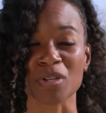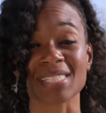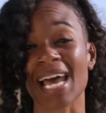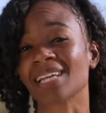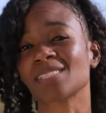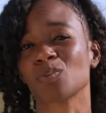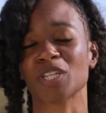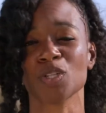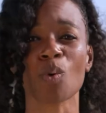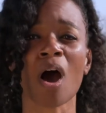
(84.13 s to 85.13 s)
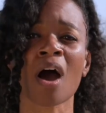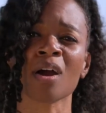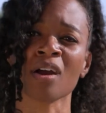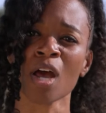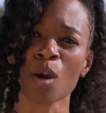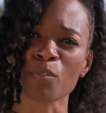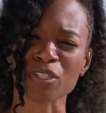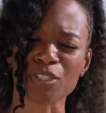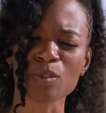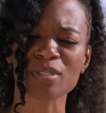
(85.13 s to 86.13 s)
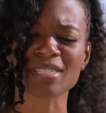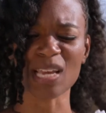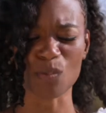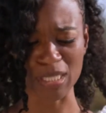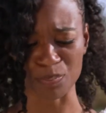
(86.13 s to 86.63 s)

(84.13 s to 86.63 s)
protect what you are producing,